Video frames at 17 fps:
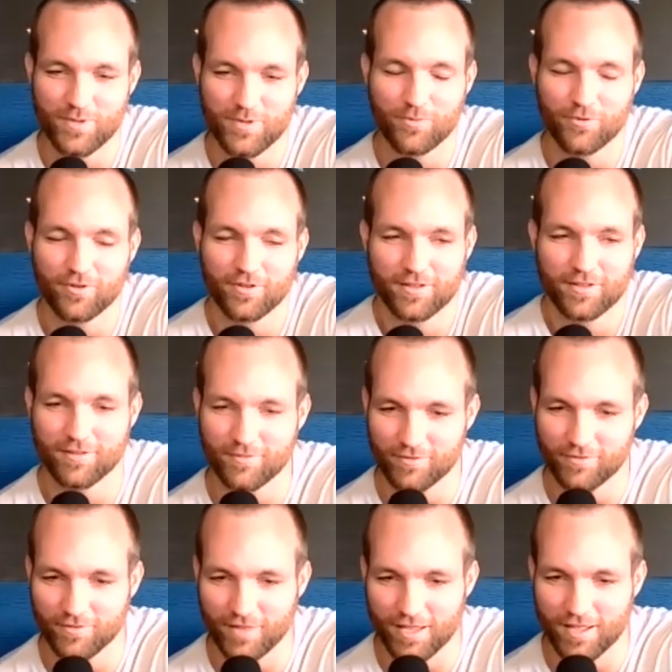people
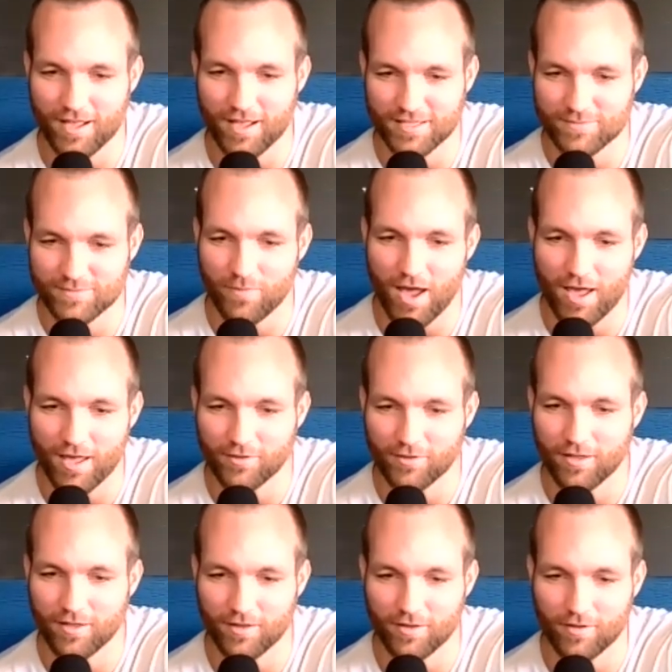like I guess buy
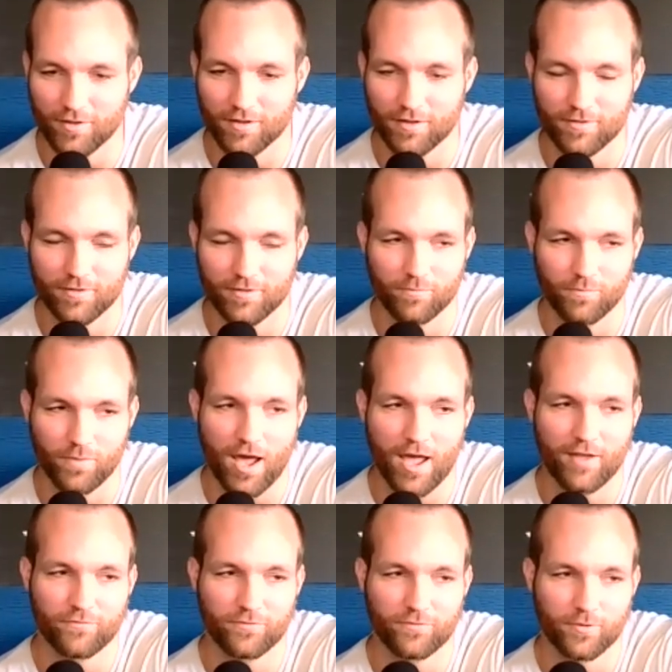uh
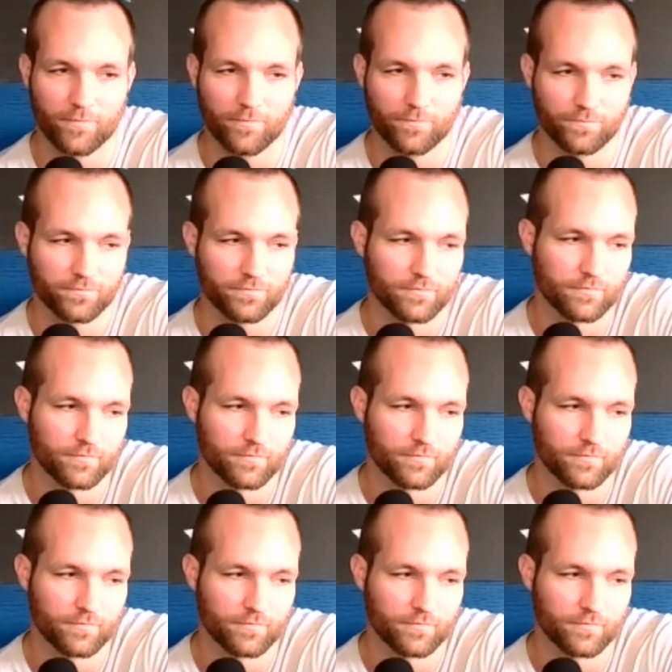buy from